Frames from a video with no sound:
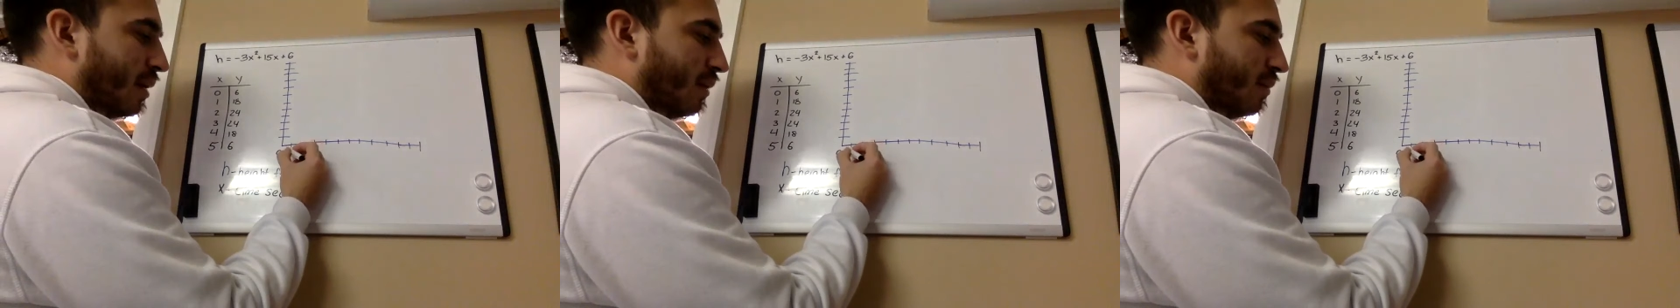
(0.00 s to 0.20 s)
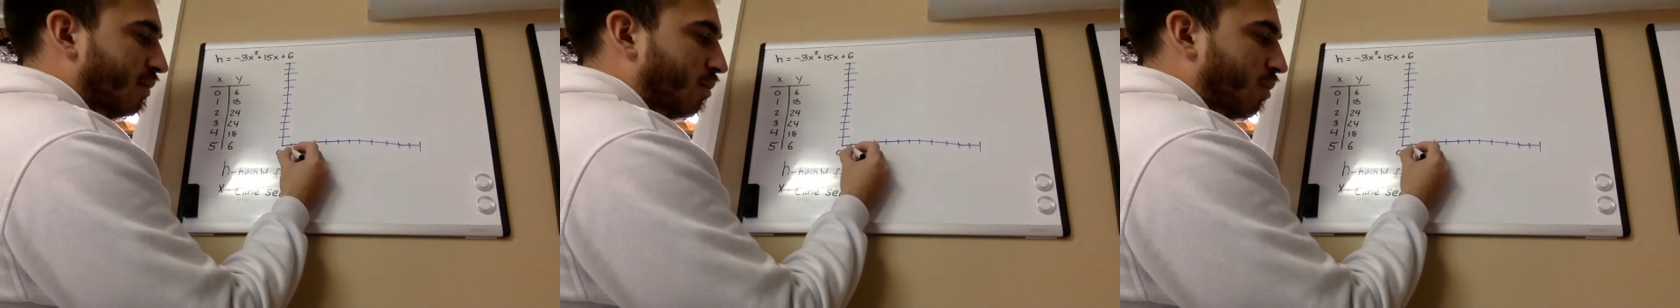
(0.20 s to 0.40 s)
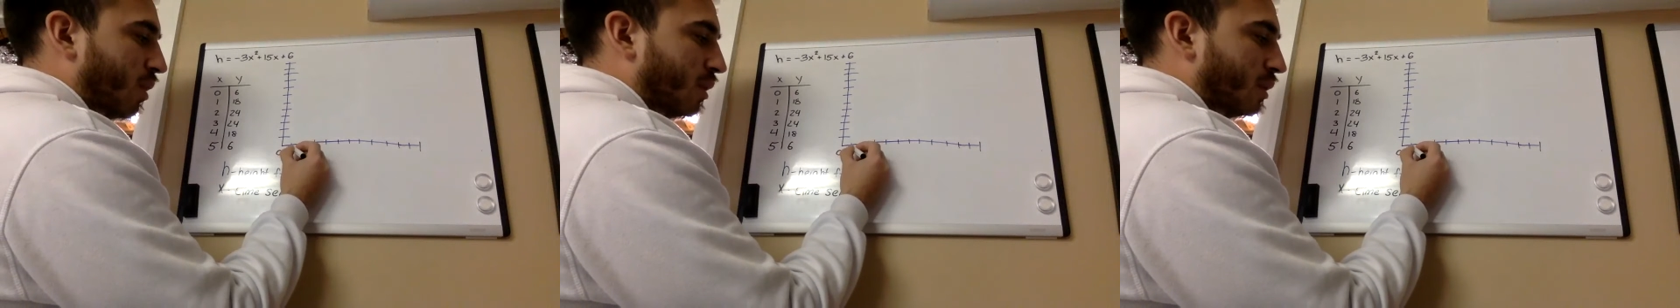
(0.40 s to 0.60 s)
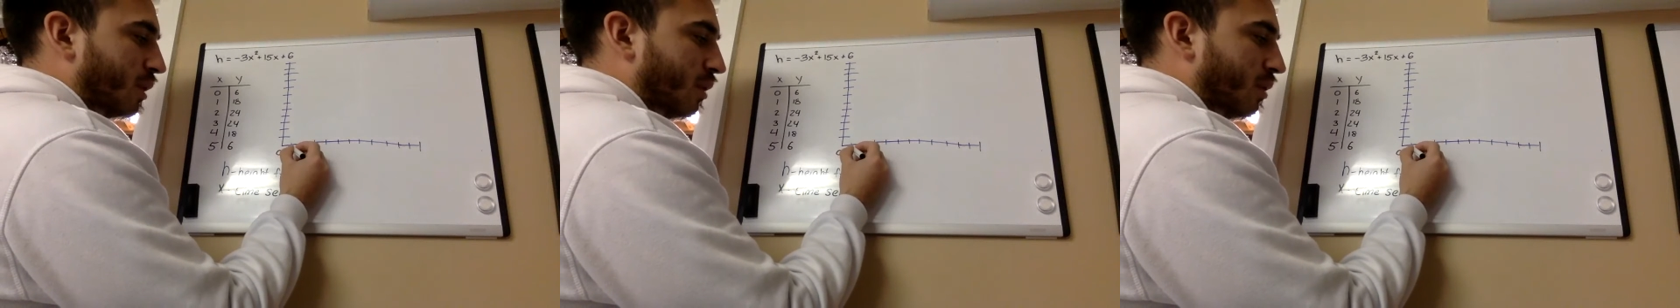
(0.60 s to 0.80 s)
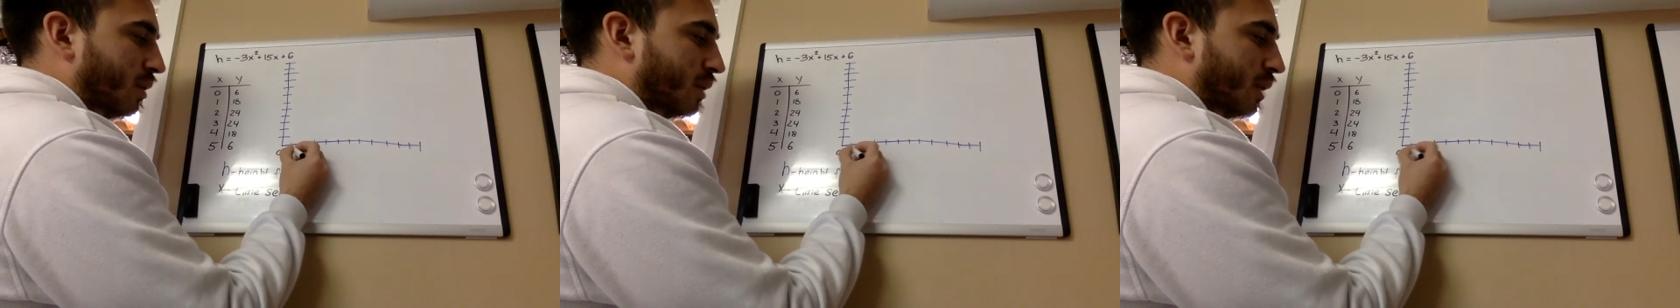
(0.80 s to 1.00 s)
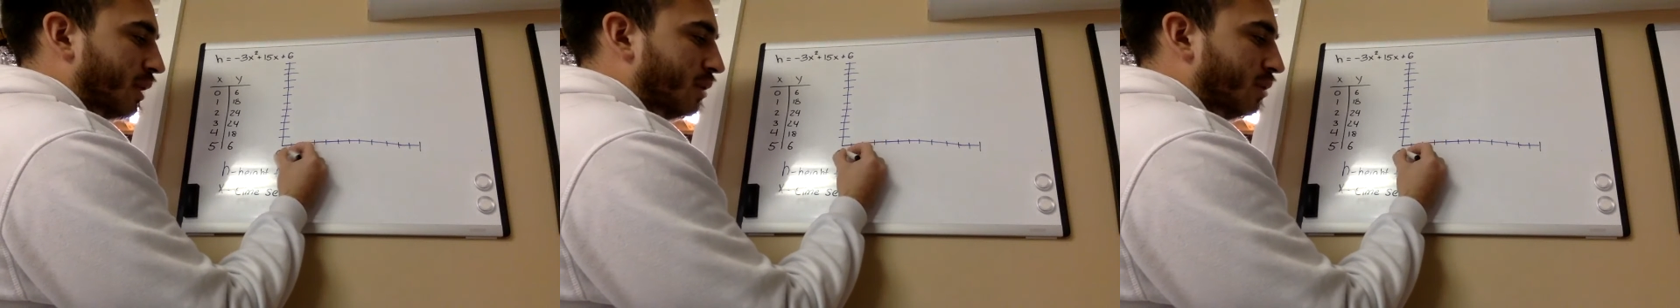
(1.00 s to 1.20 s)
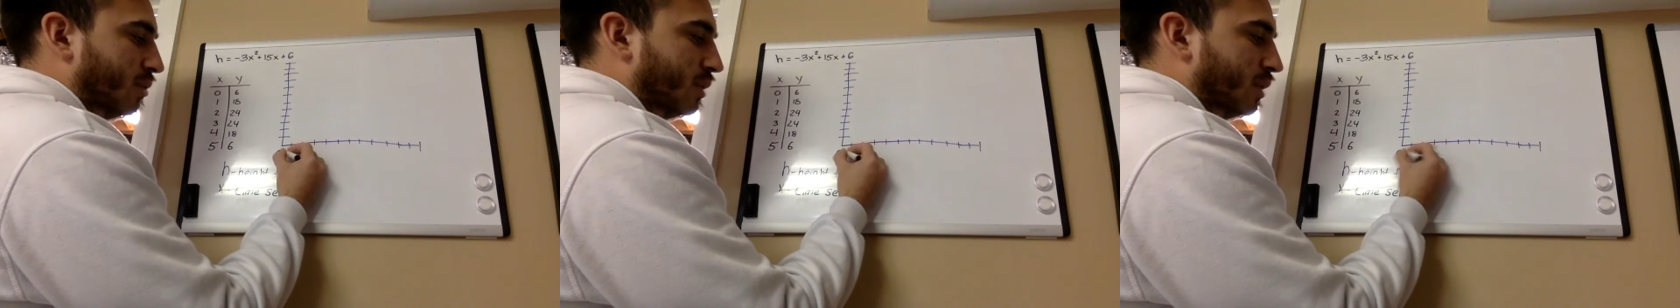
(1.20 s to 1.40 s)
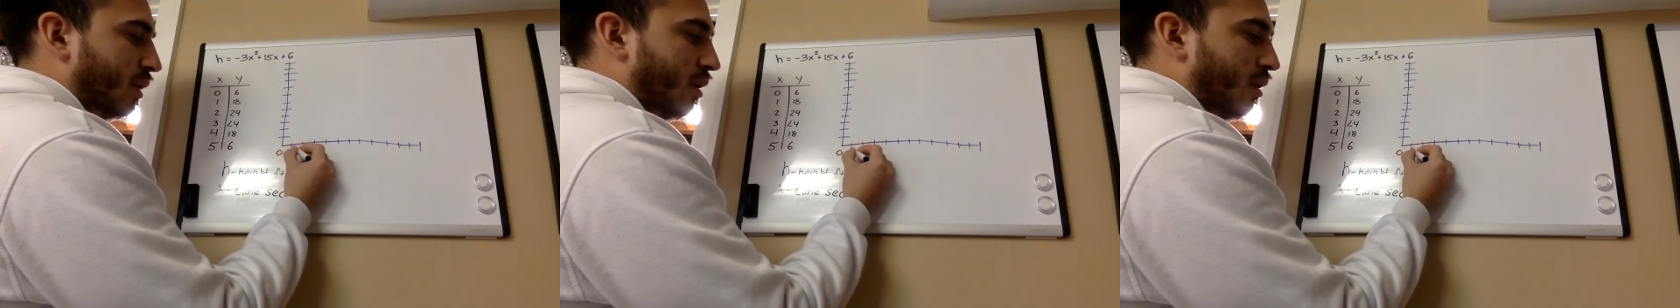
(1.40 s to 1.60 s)
even more. So instead of doing
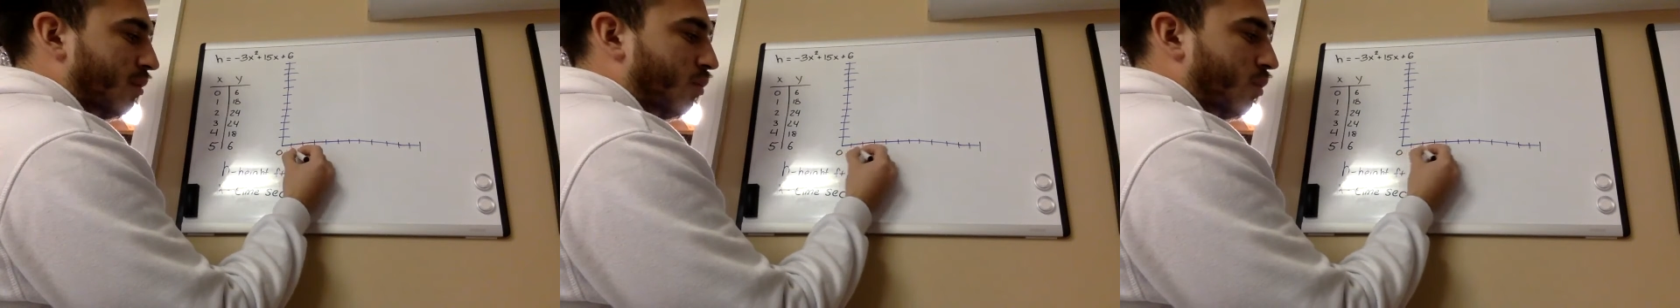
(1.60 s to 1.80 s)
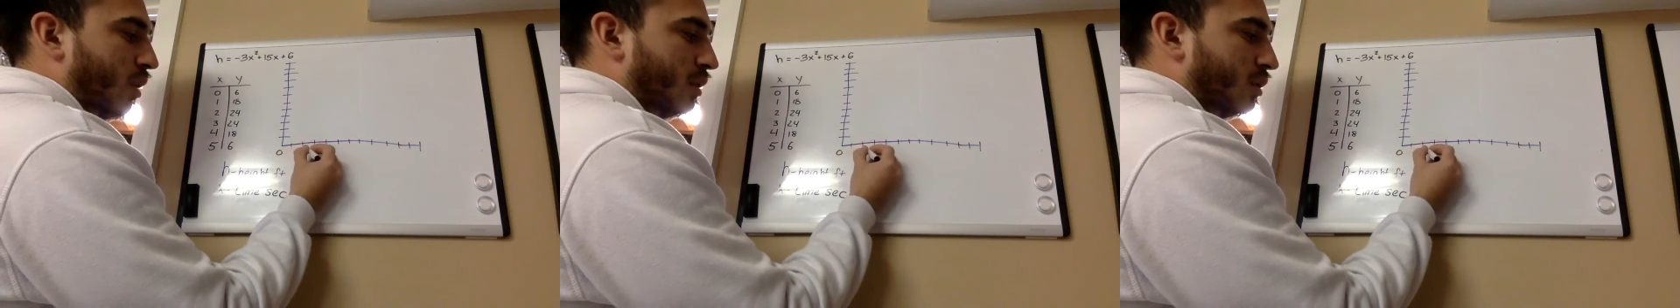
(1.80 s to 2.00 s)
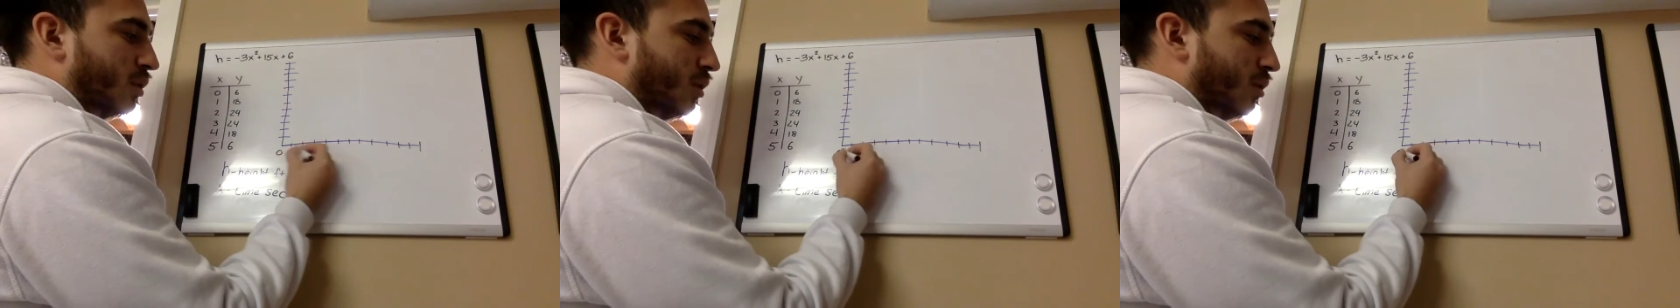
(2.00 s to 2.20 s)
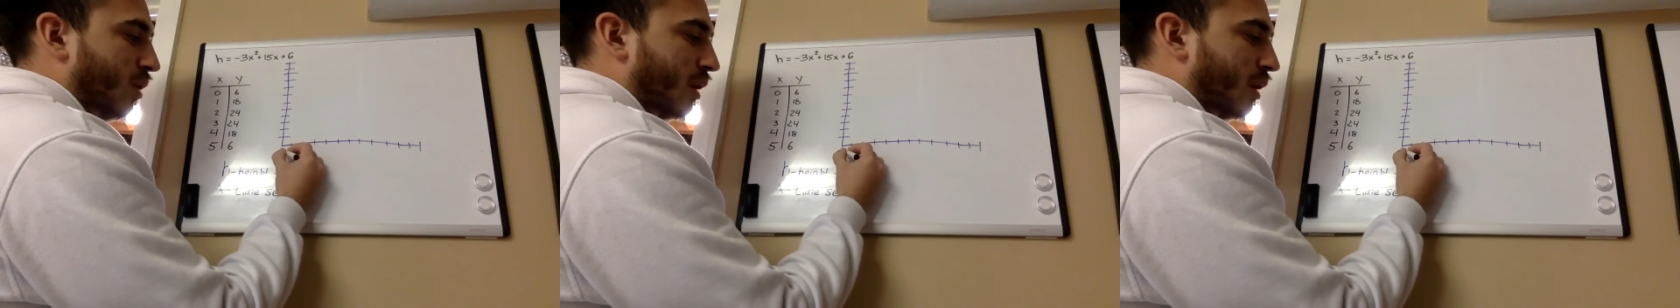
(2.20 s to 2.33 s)
0, 1, 2,